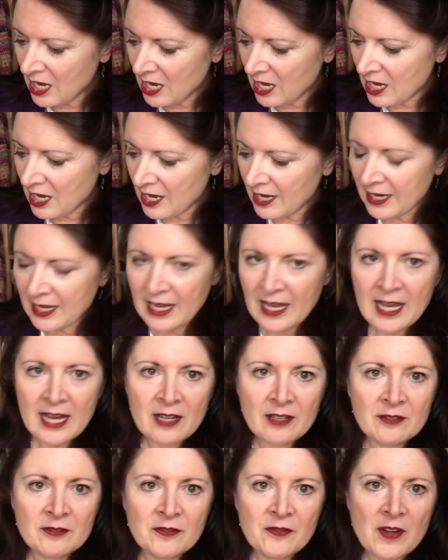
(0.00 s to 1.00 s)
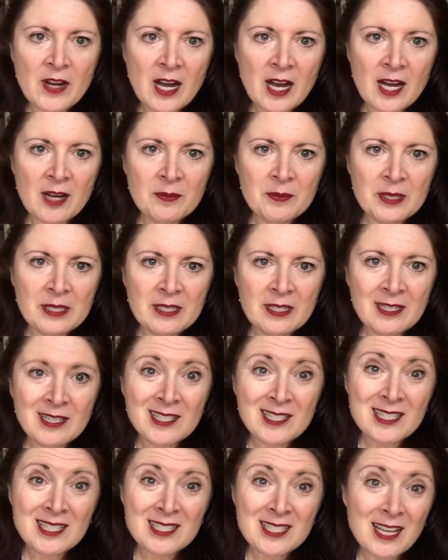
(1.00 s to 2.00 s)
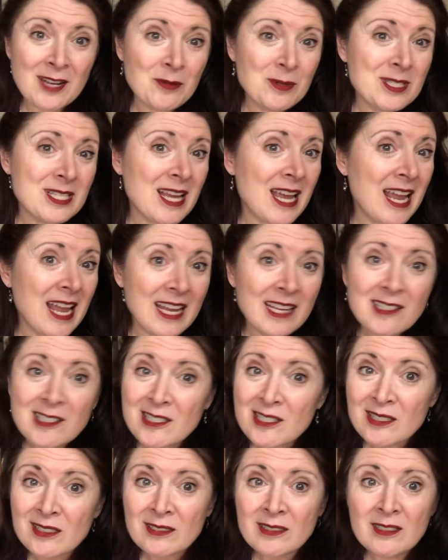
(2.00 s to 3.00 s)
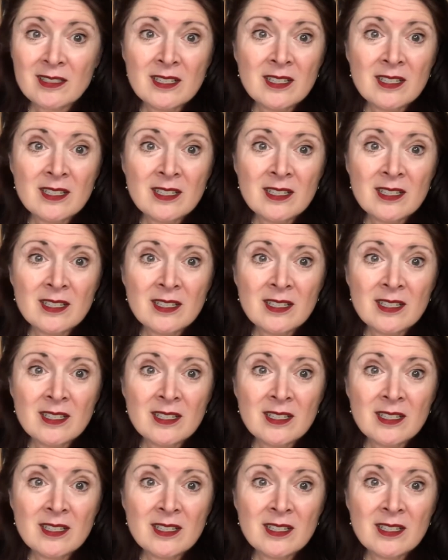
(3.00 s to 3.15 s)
I have uh, been knitting since I was eight.